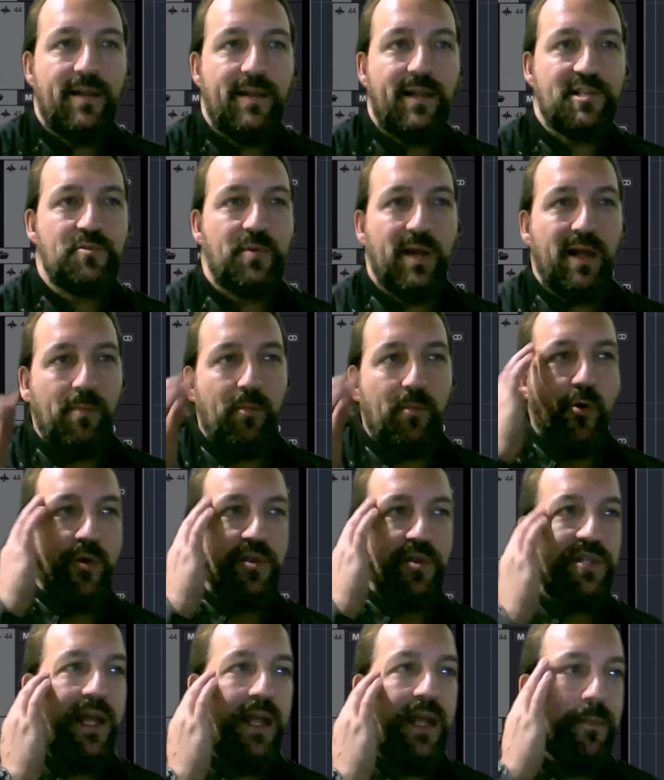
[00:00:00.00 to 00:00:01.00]
that's what I'm
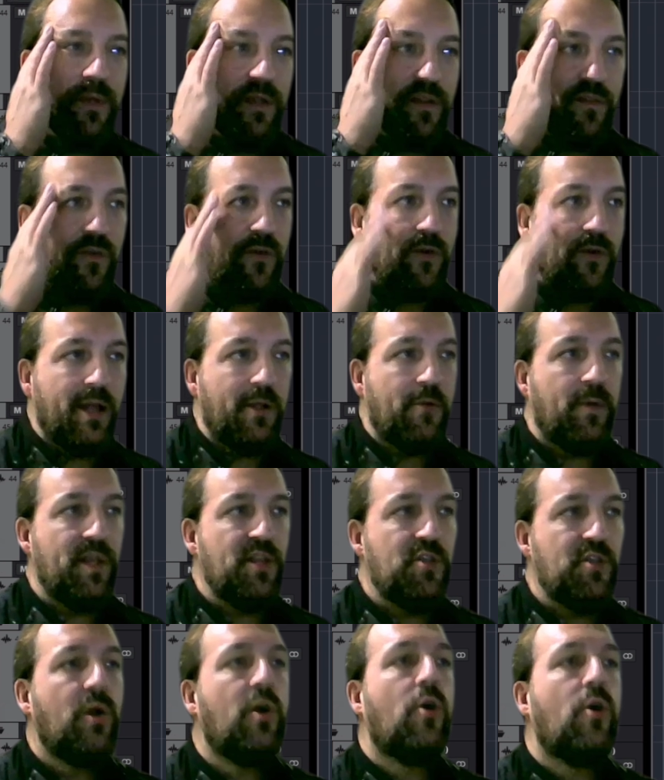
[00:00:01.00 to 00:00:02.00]
always aiming for. Like when
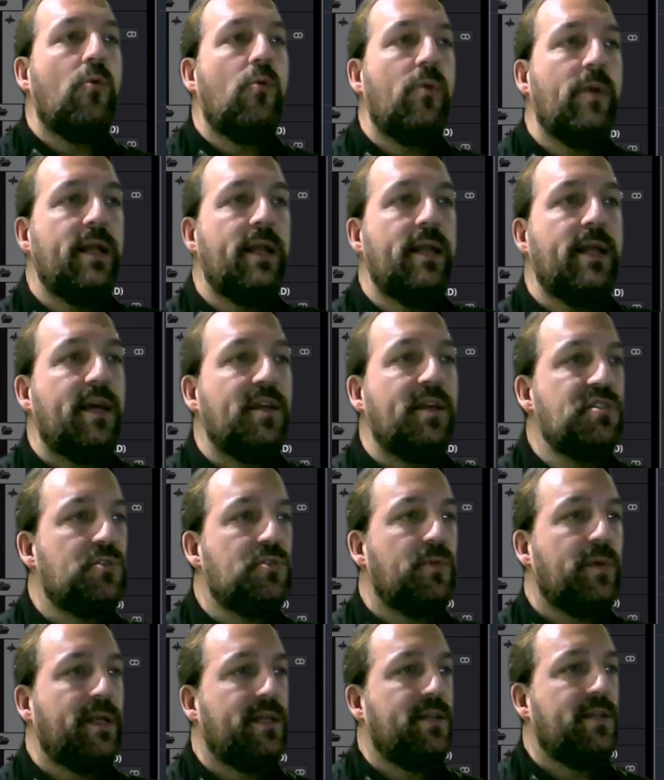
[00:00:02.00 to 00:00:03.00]
you go really
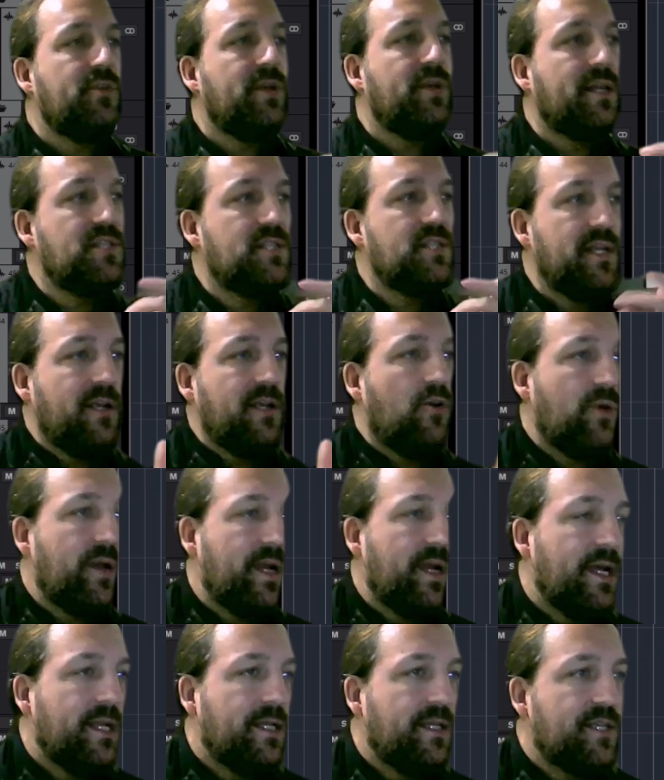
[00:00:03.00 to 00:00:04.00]
into it, you can say,
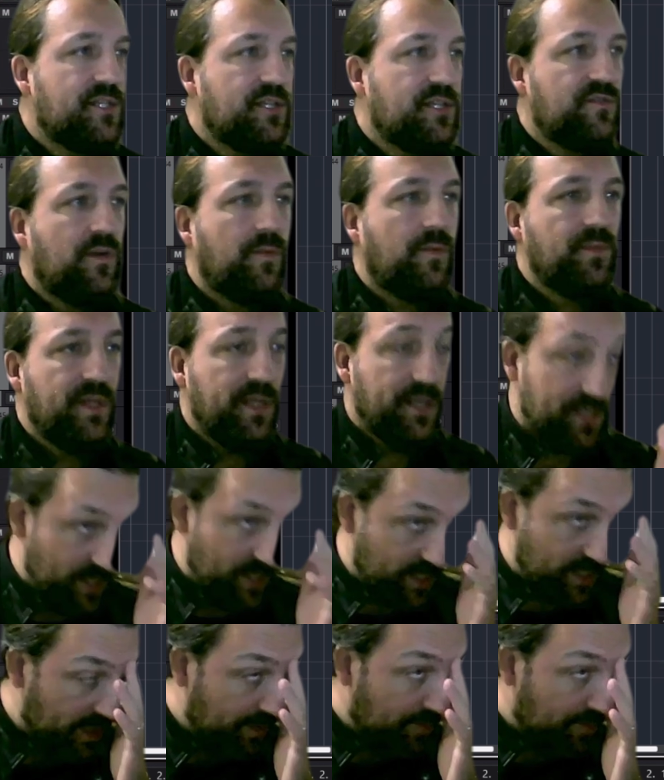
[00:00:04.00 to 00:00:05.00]
okay, this is from this
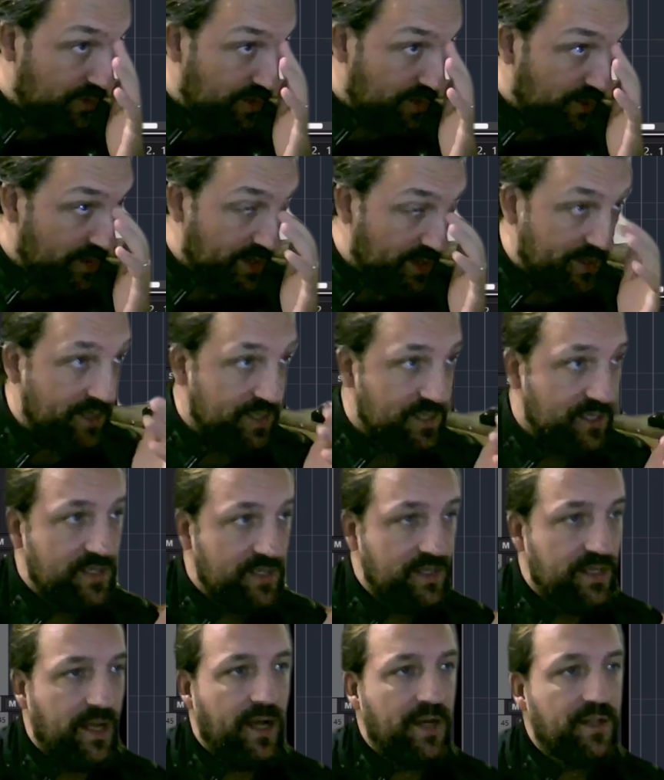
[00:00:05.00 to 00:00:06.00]
library and this is
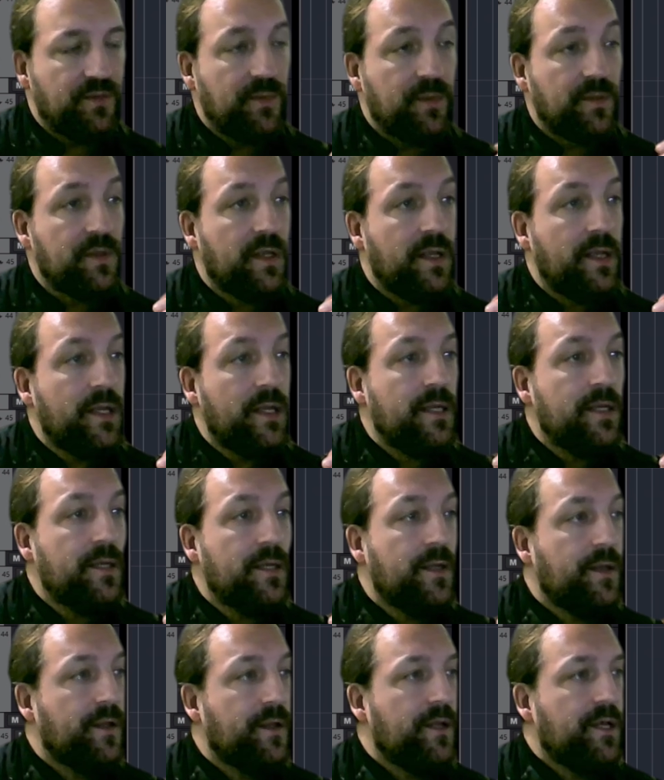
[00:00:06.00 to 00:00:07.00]
that, but
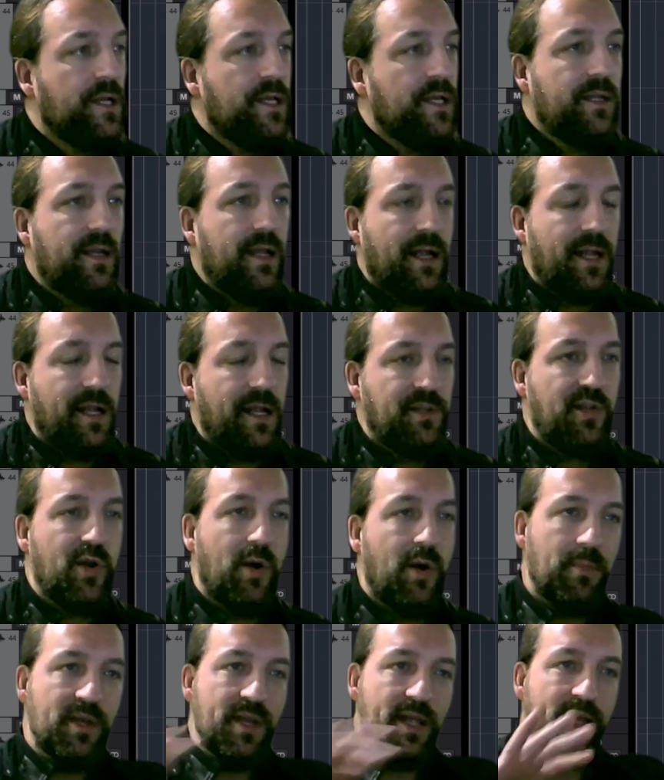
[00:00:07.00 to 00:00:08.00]
like the
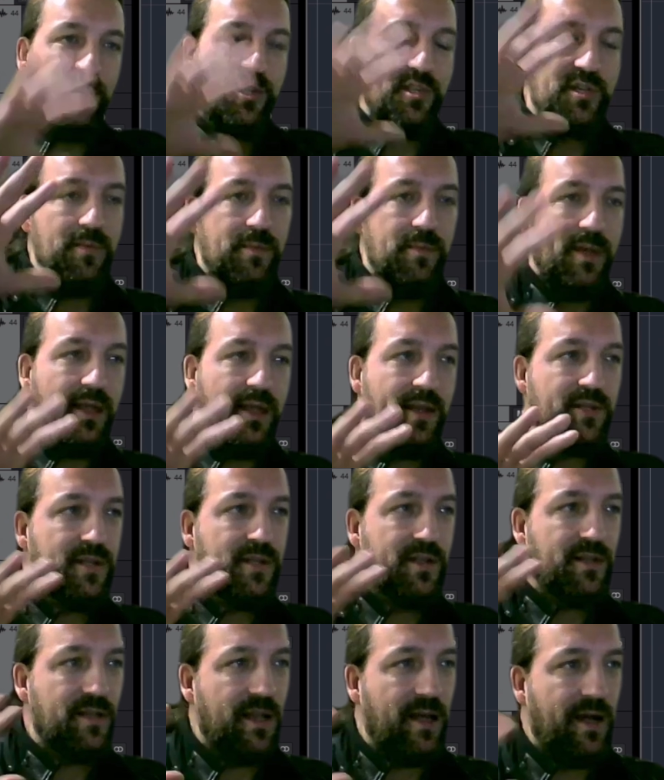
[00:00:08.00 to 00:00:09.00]
combination makes
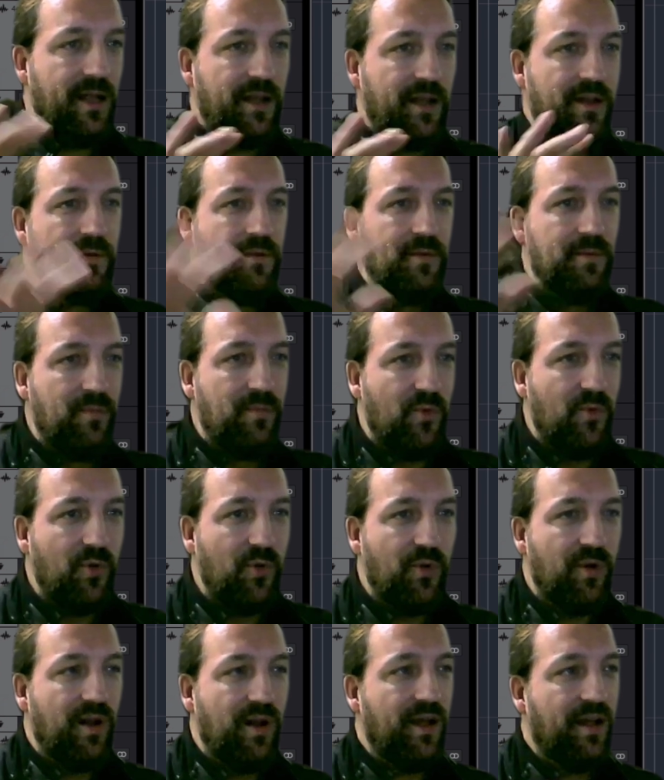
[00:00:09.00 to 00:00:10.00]
it like
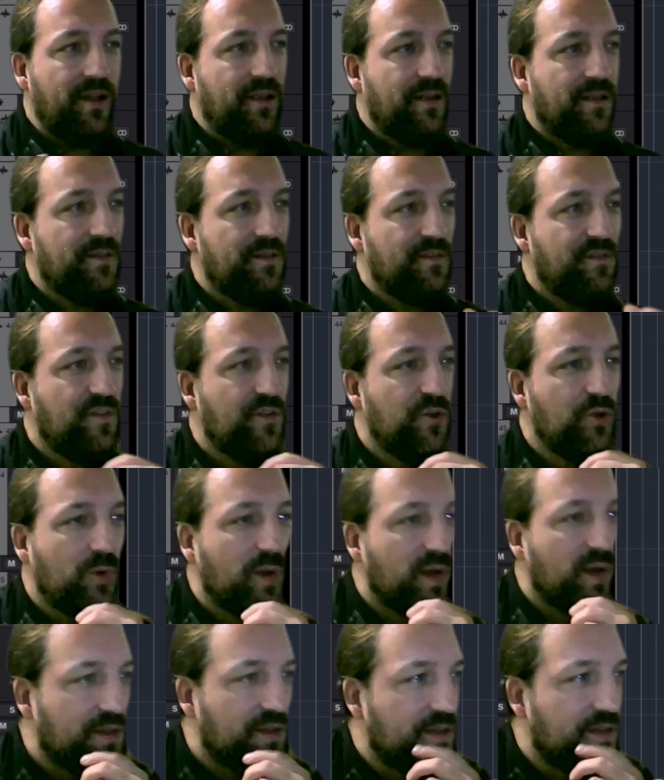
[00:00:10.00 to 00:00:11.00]
more like
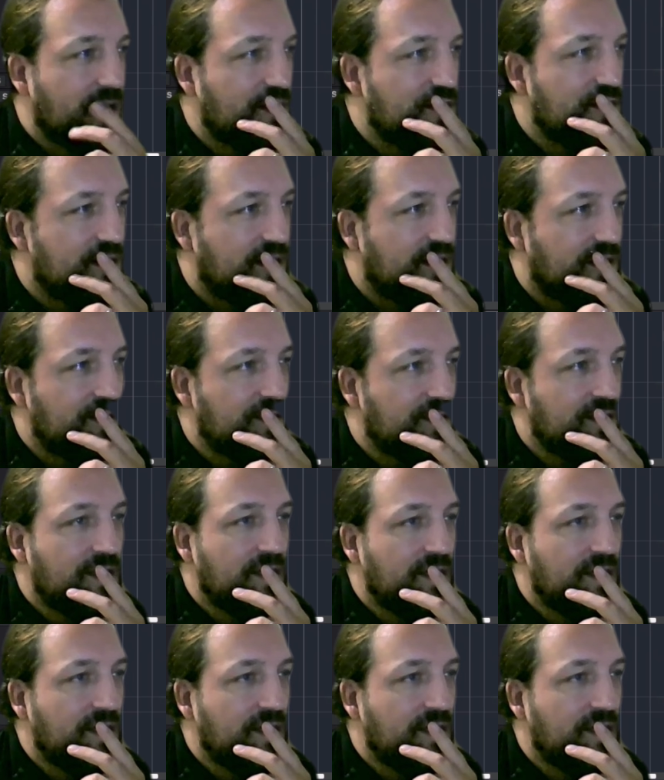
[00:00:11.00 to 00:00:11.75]
fluid in that sense.